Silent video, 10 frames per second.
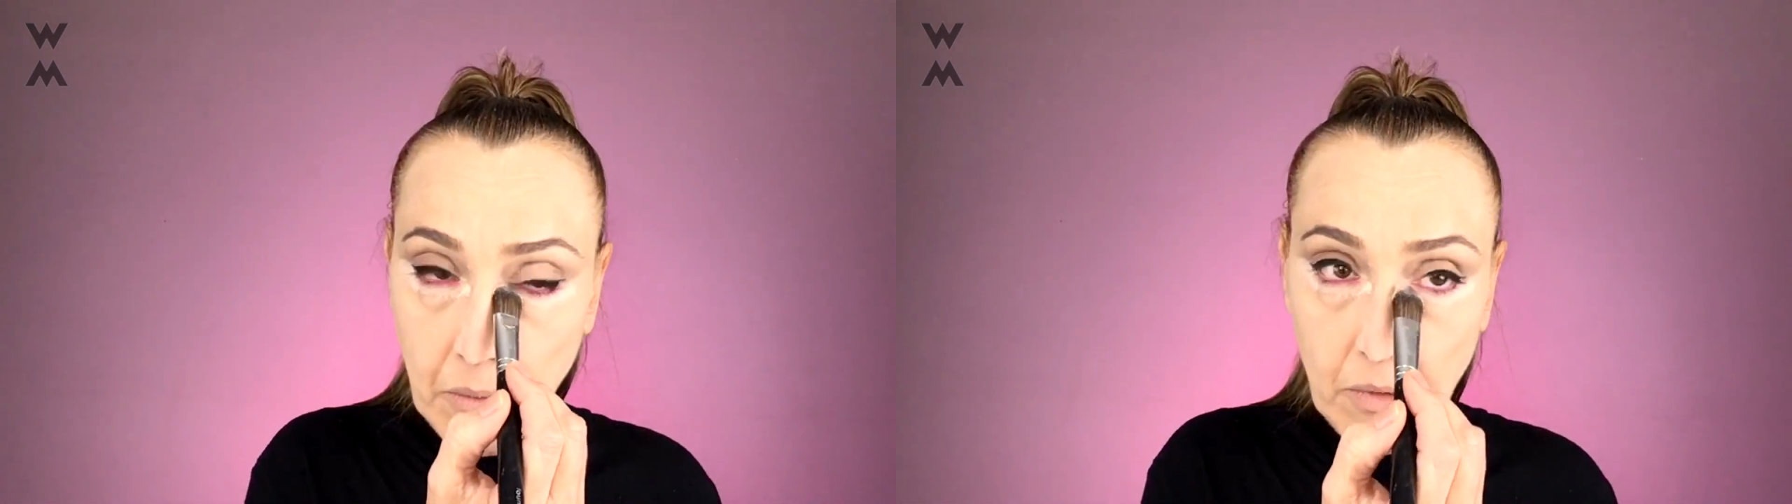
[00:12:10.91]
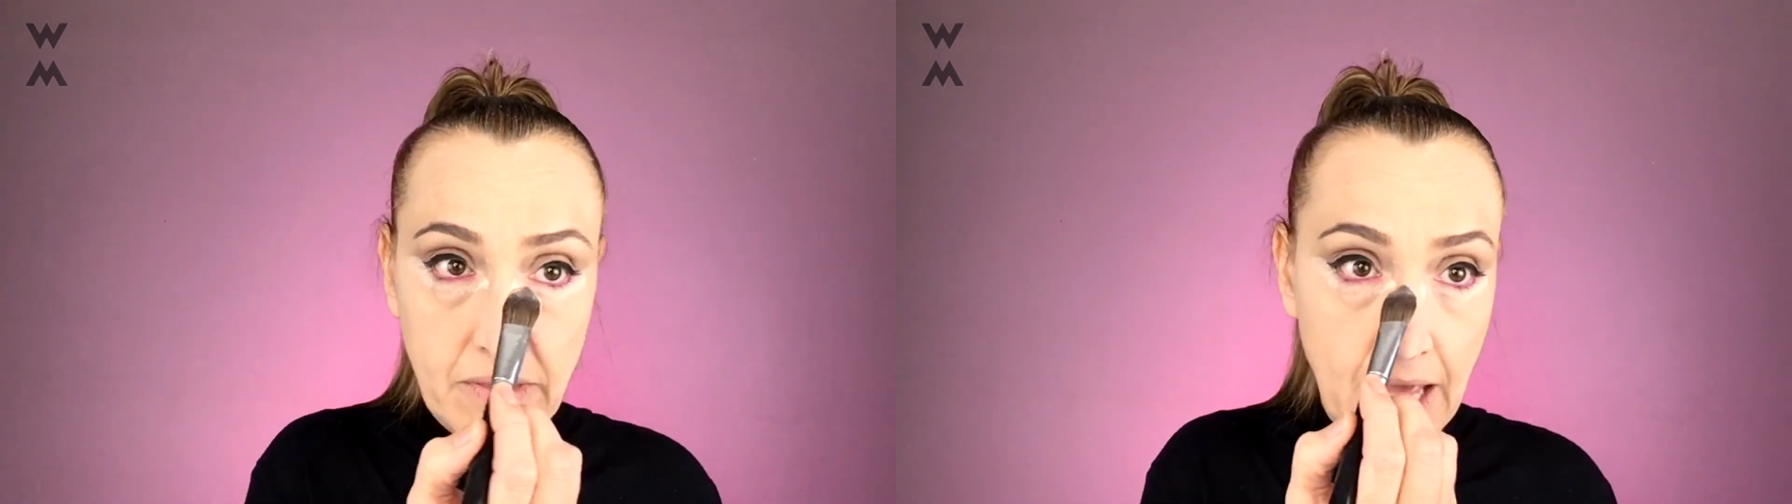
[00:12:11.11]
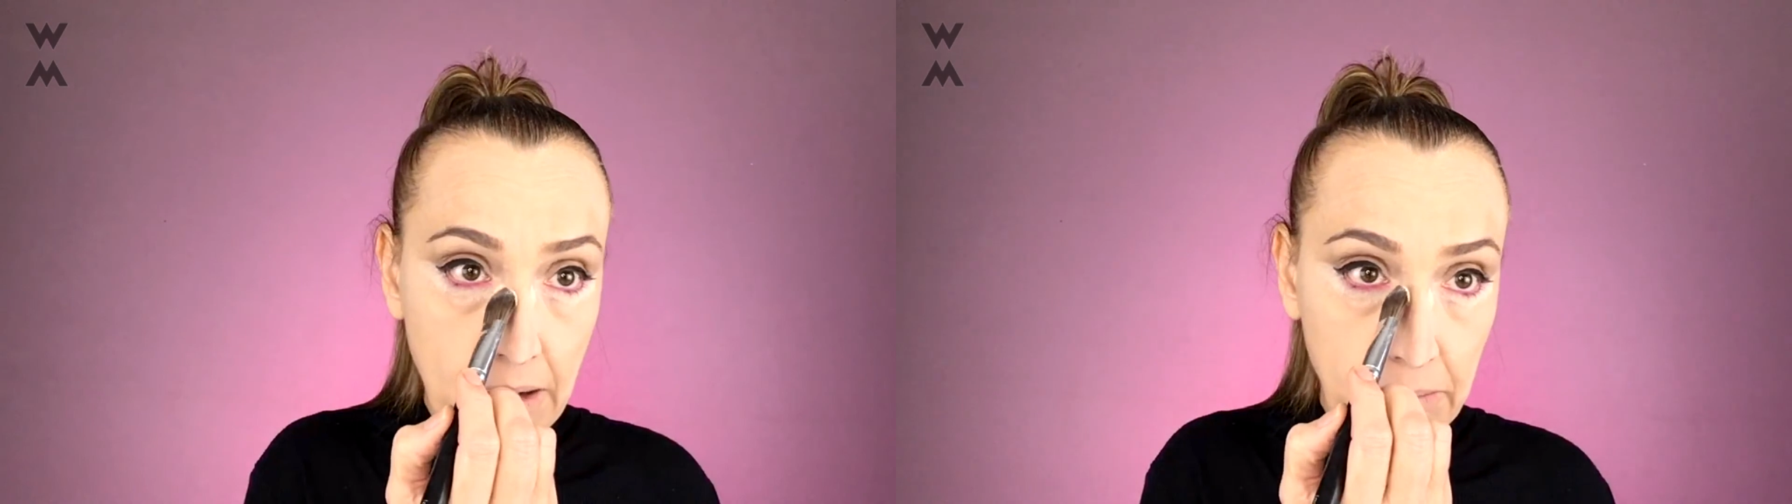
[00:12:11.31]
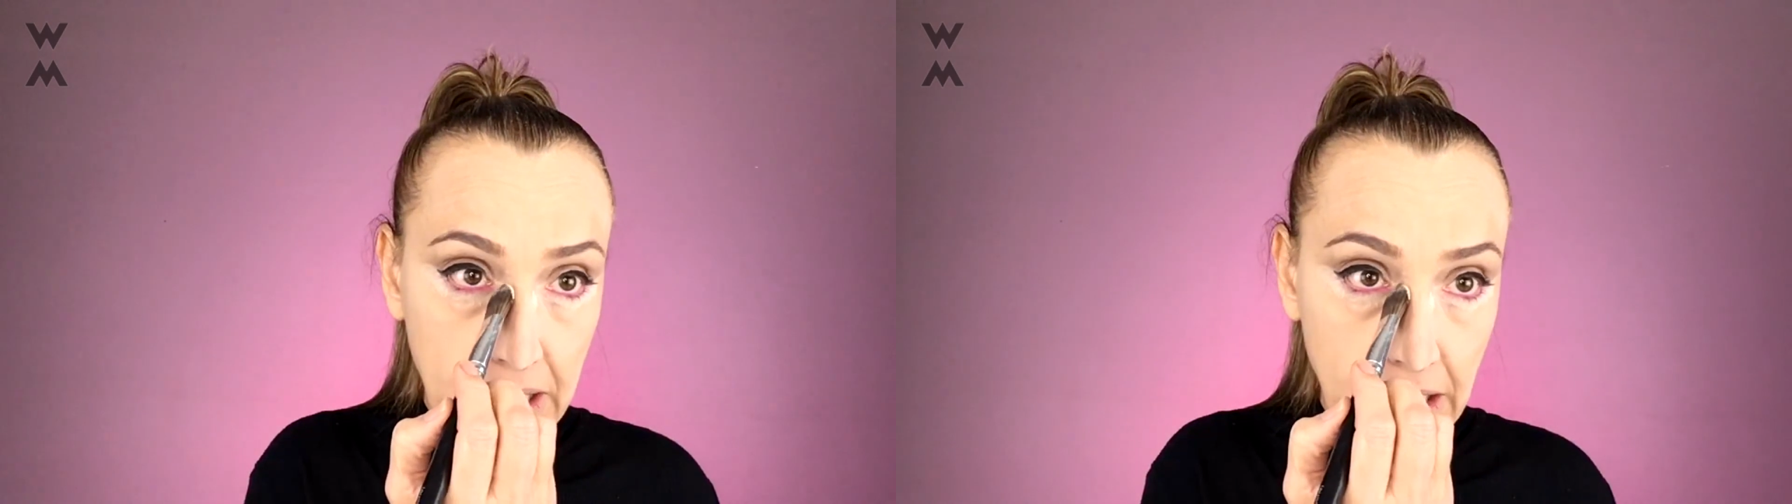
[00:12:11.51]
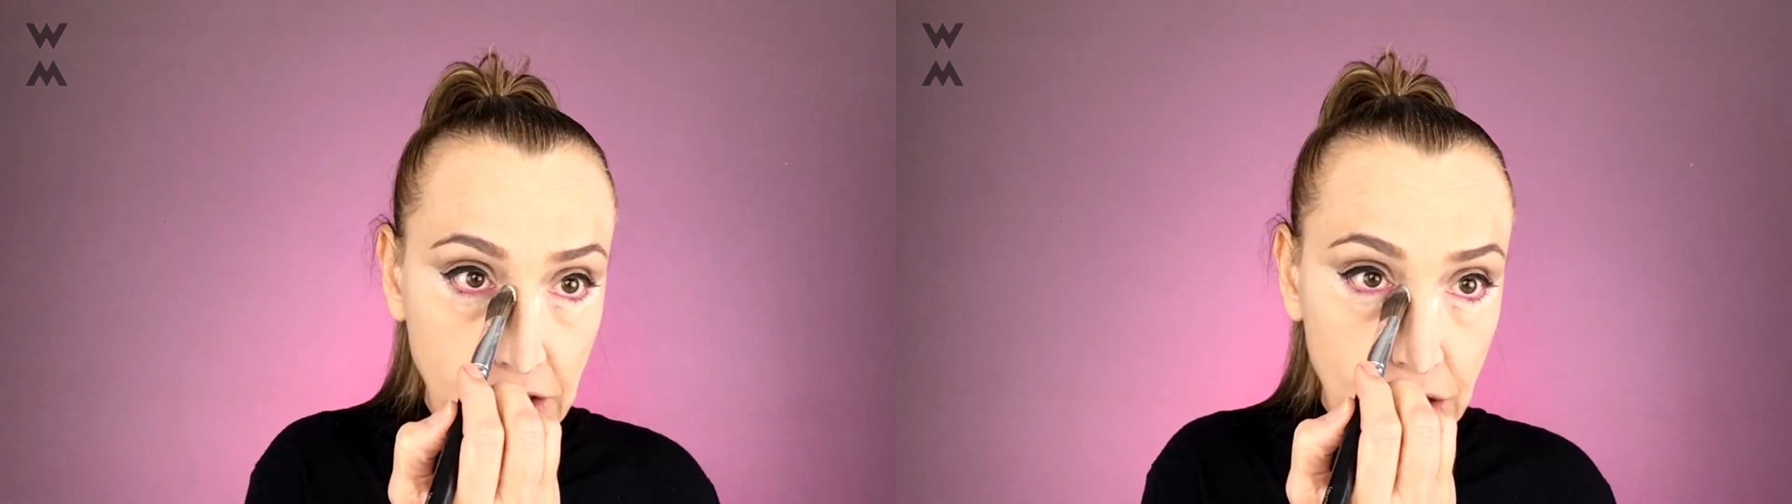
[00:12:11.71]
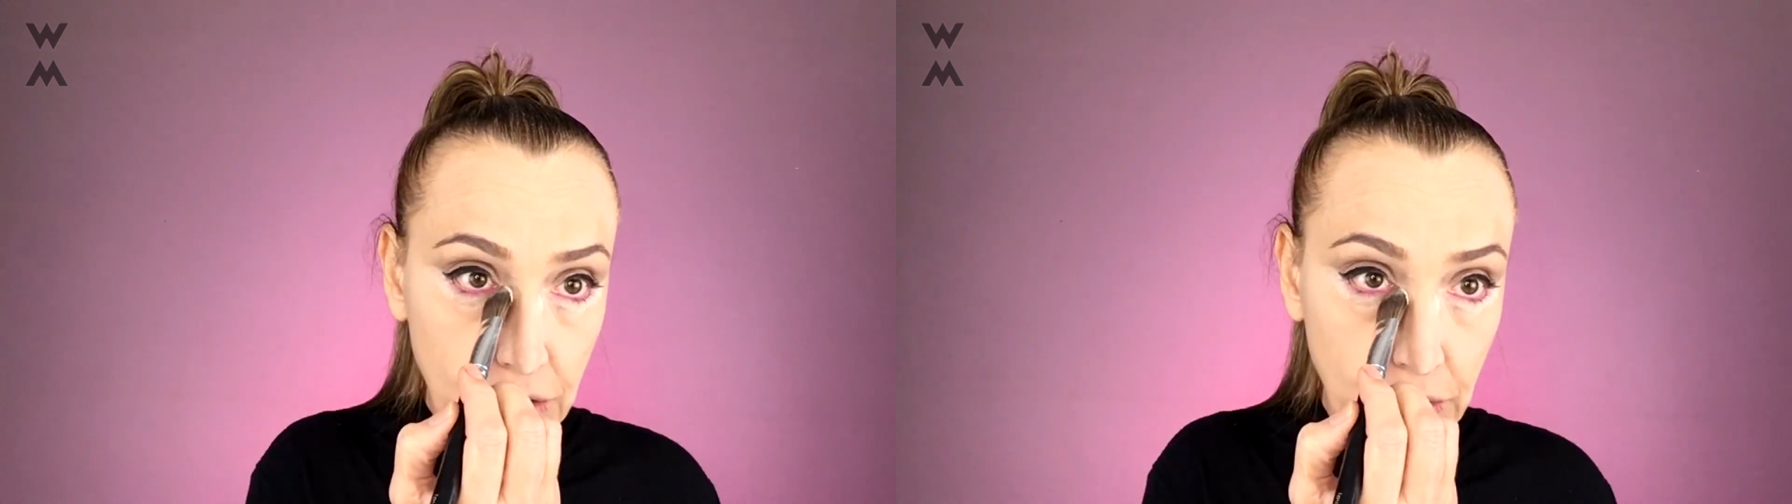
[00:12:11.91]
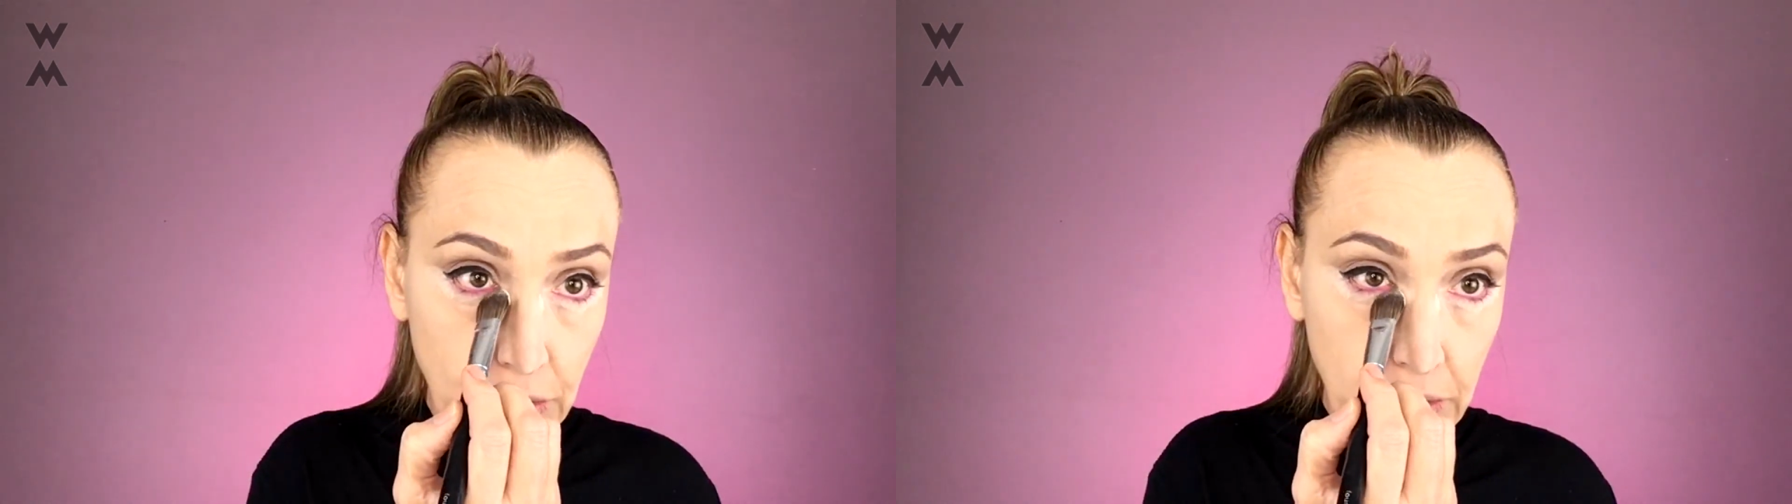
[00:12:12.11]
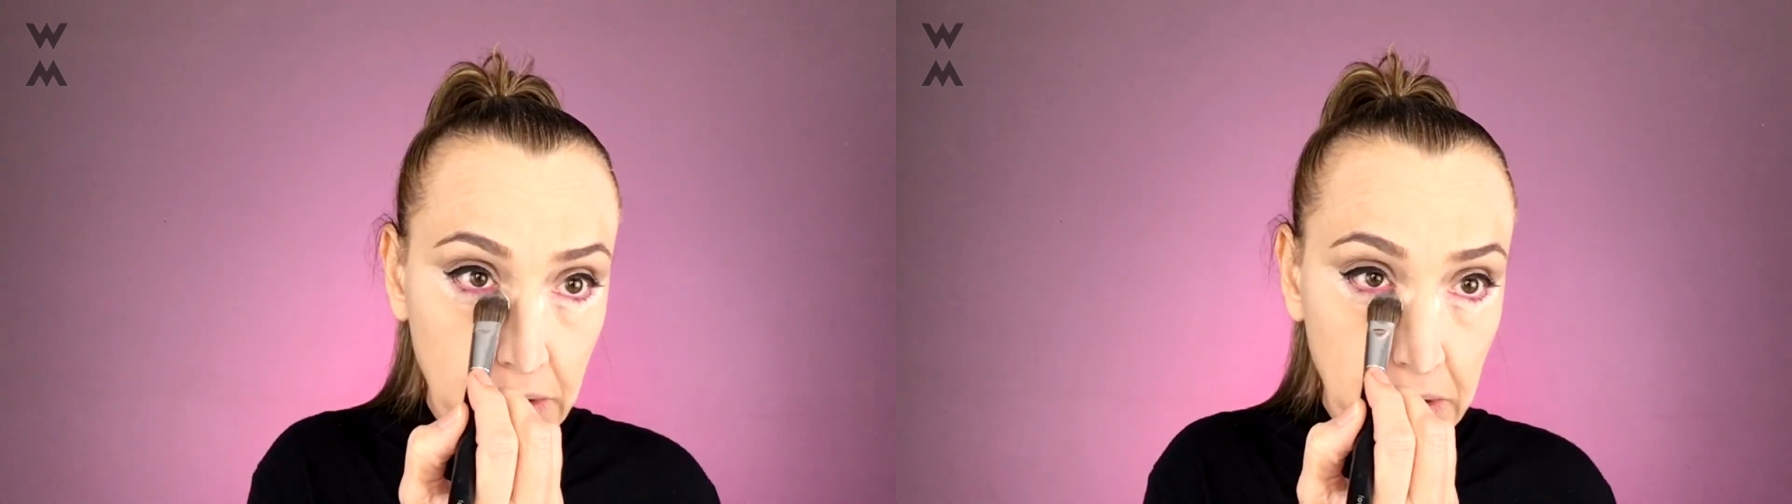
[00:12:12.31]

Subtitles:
without being too,